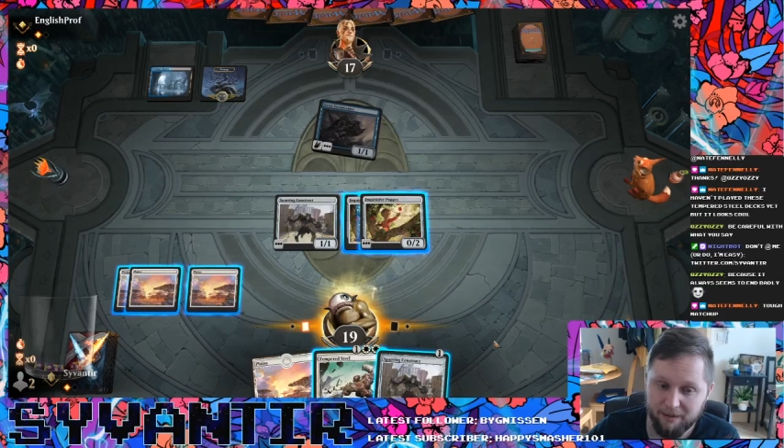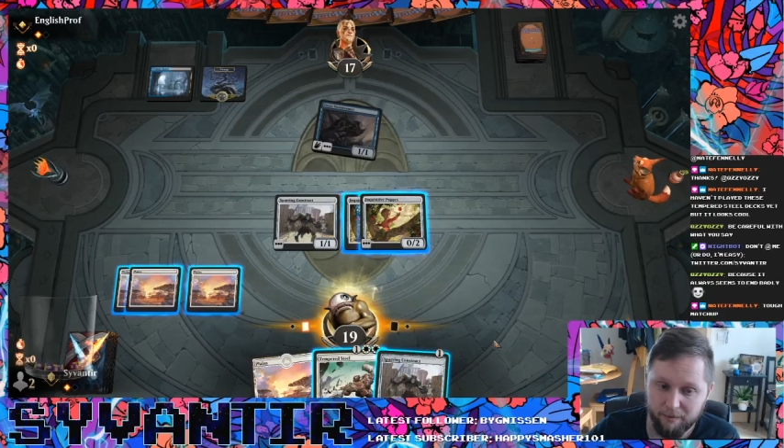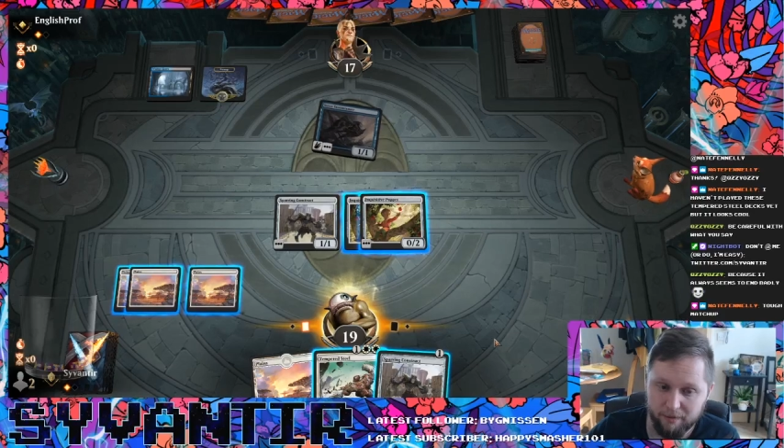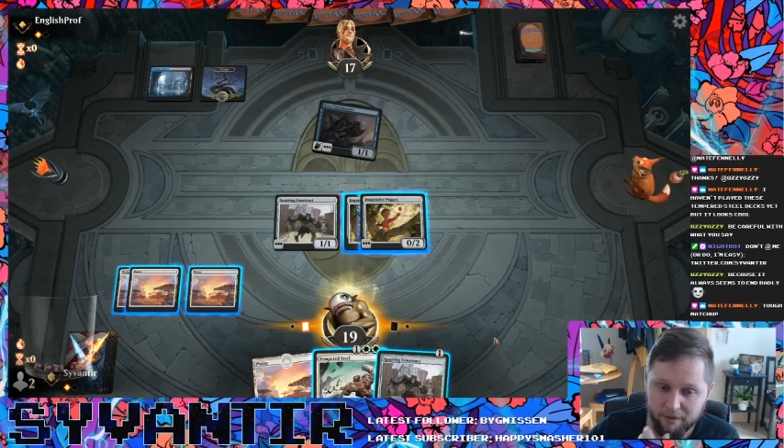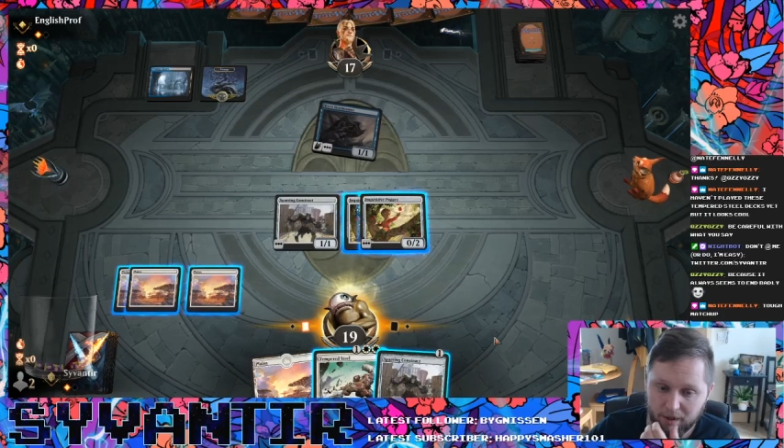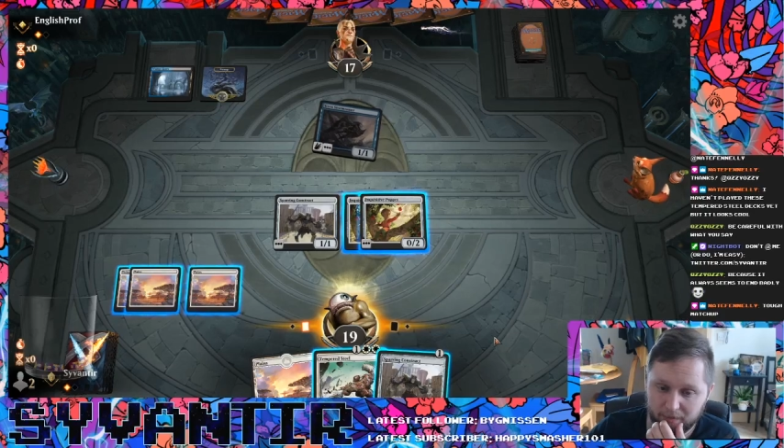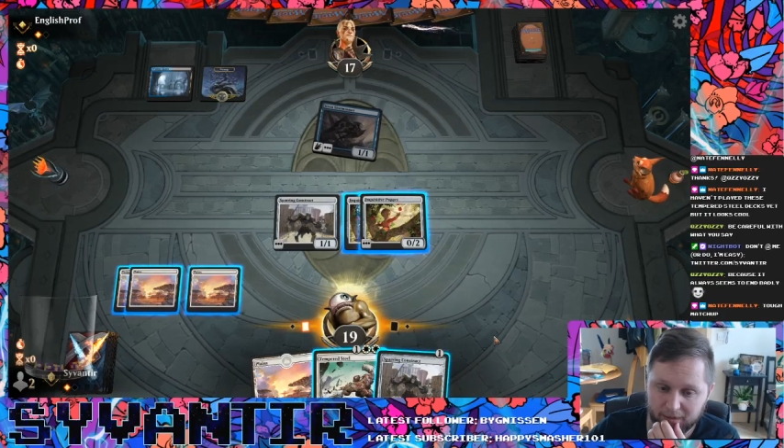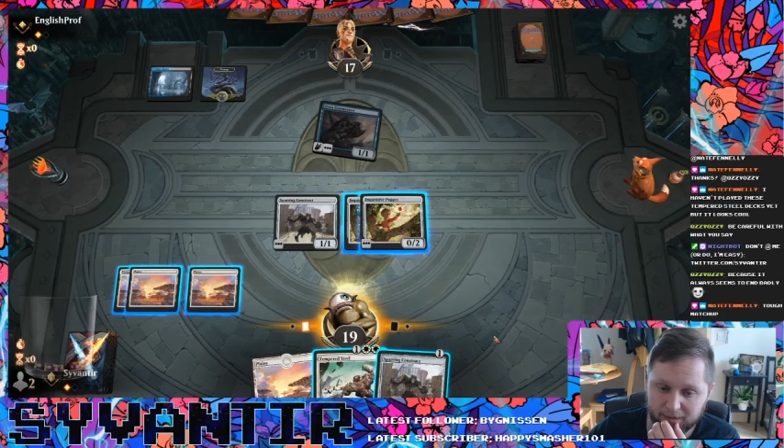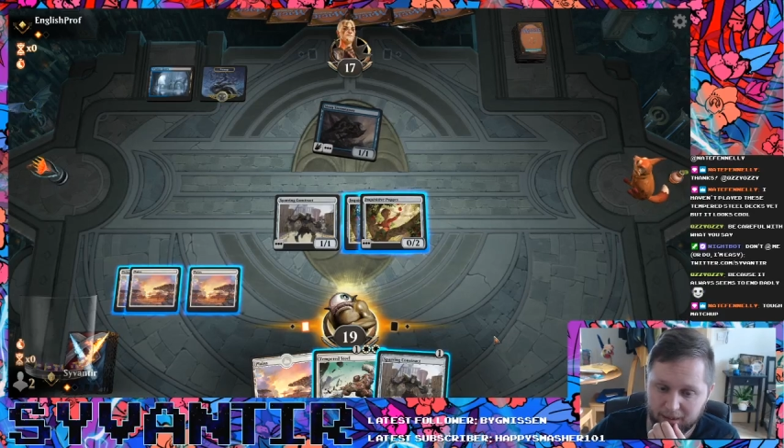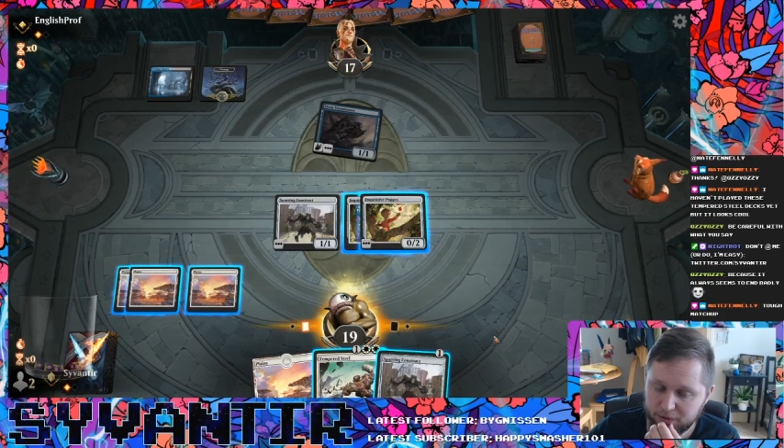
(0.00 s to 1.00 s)
to resolve
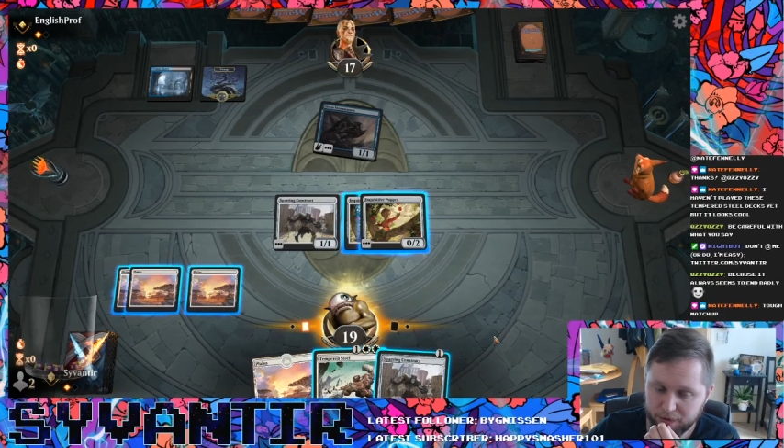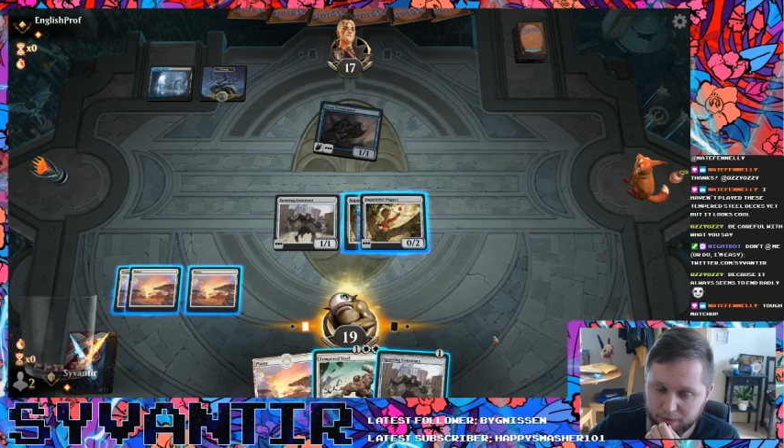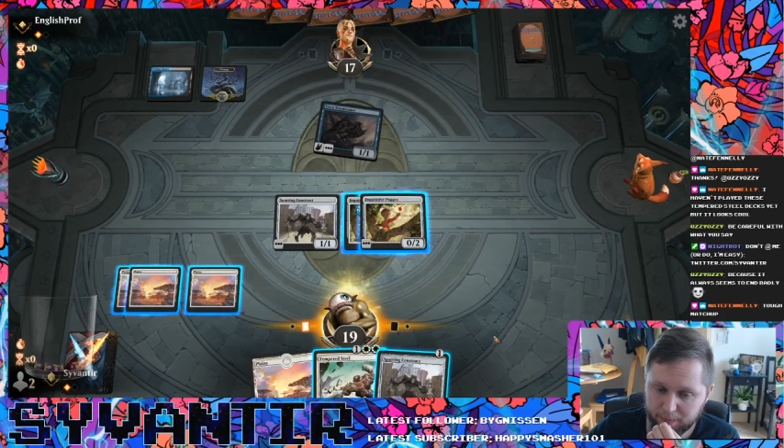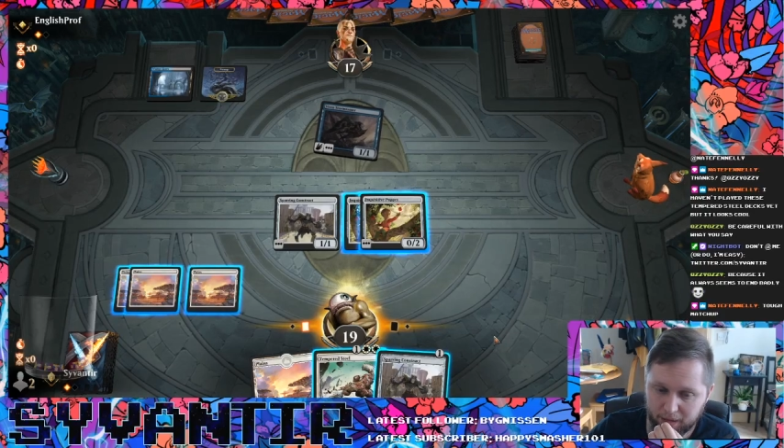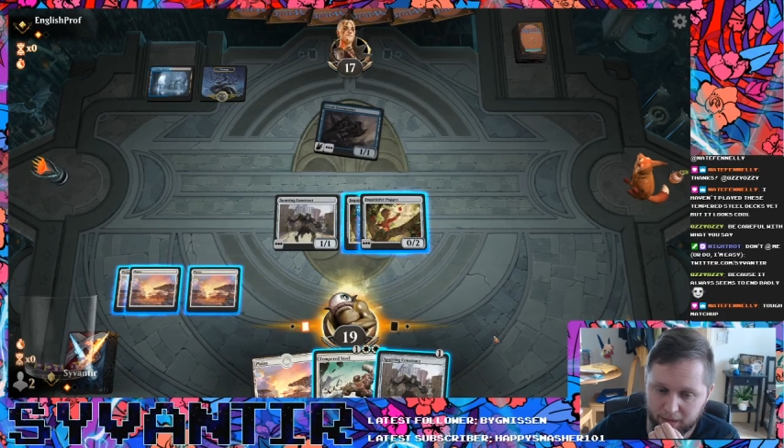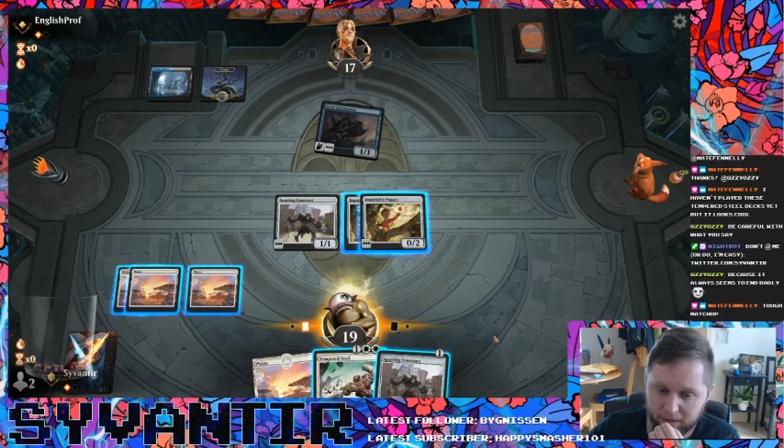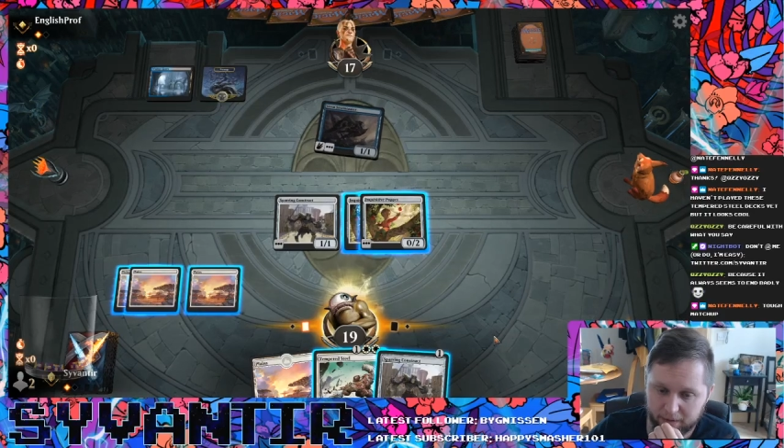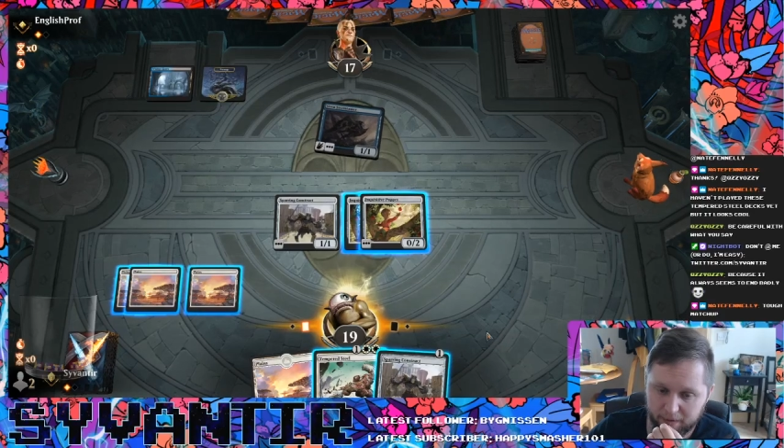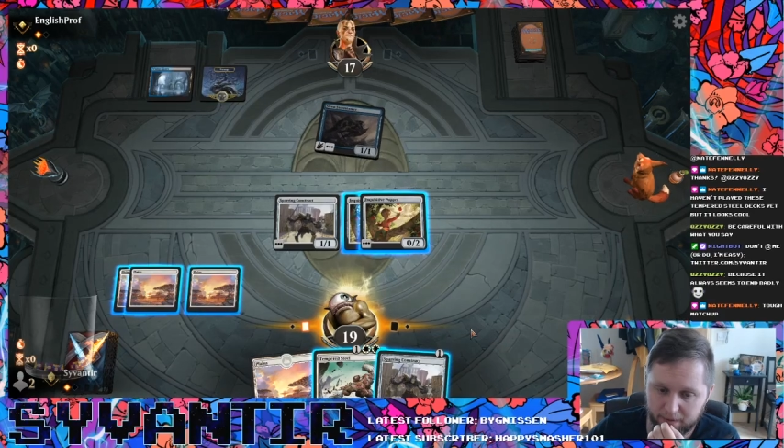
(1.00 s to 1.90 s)
like that, it shouldn't be hard.